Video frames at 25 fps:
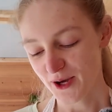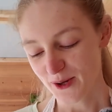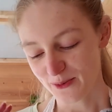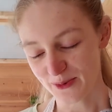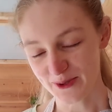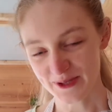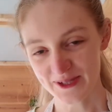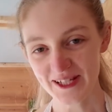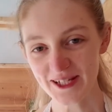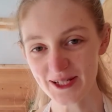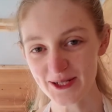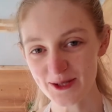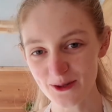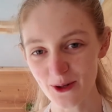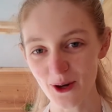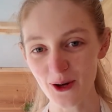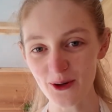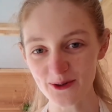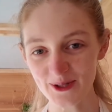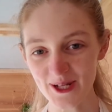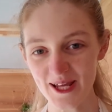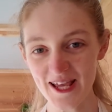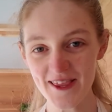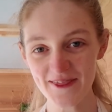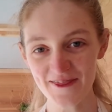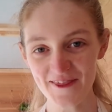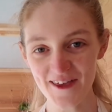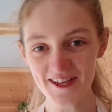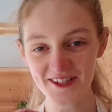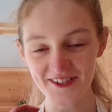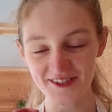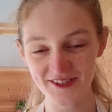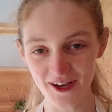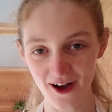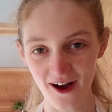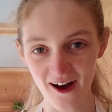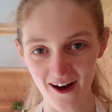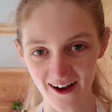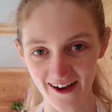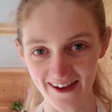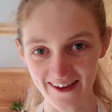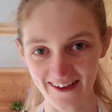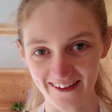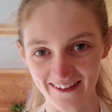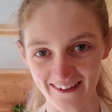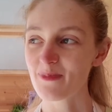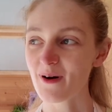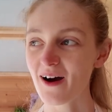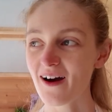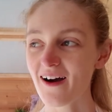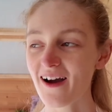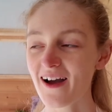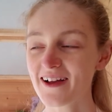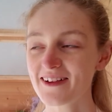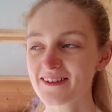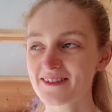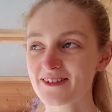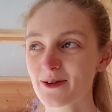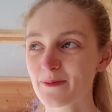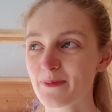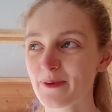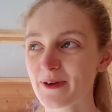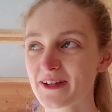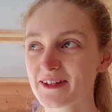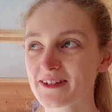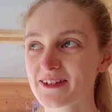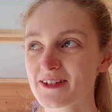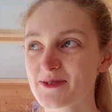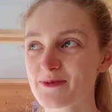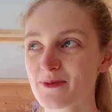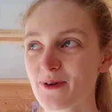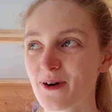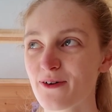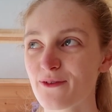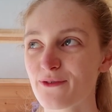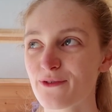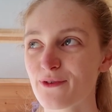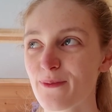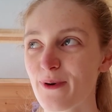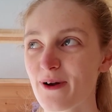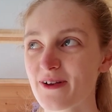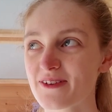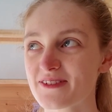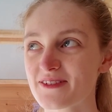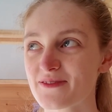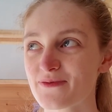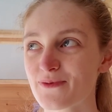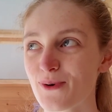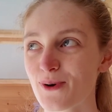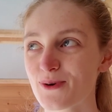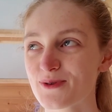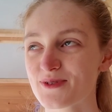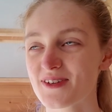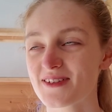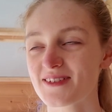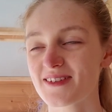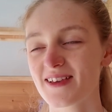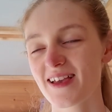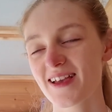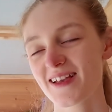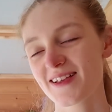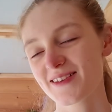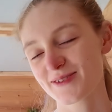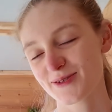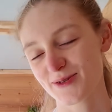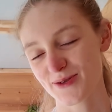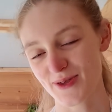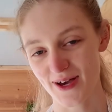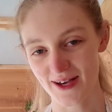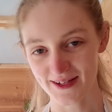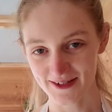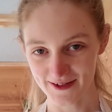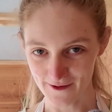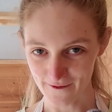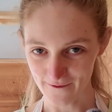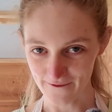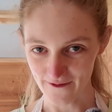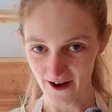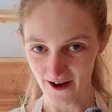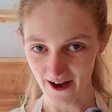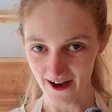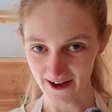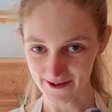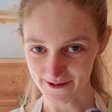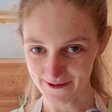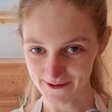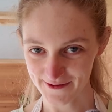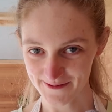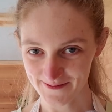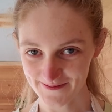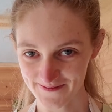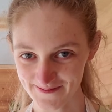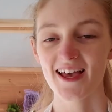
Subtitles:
We did not need this guy. But I ended up picking this one from Anti-Forces in 2005.